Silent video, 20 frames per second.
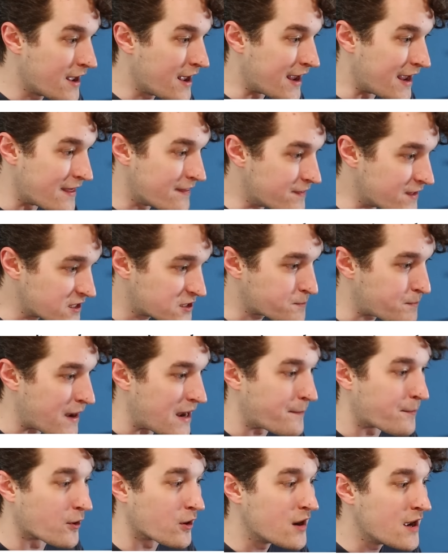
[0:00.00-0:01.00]
In this
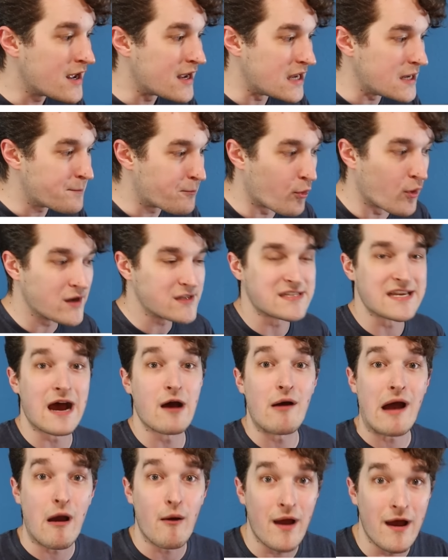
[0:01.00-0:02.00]
paper, he points
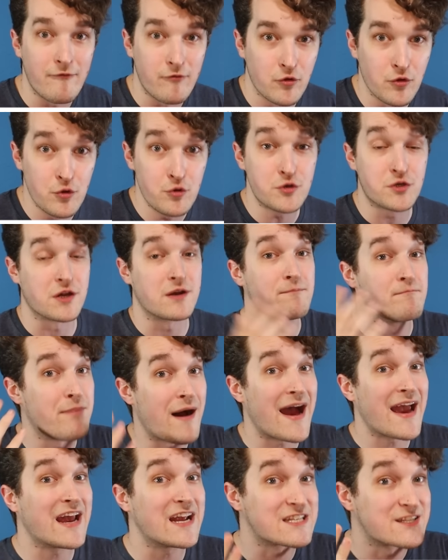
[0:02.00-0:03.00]
out how evolution,
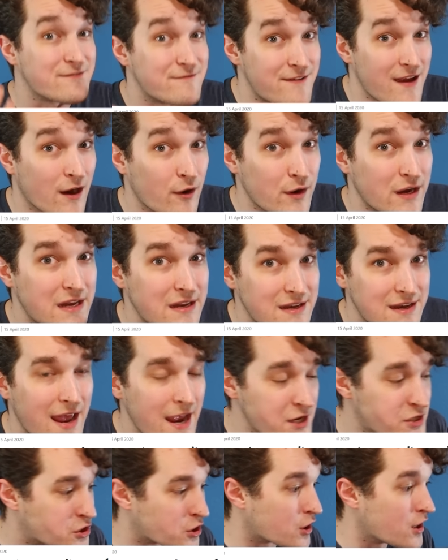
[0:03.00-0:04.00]
by its very
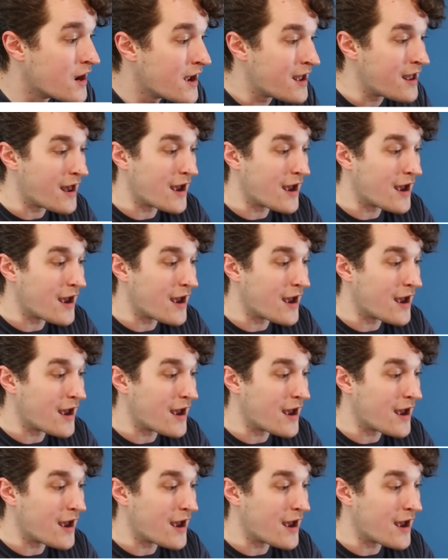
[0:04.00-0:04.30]
nature,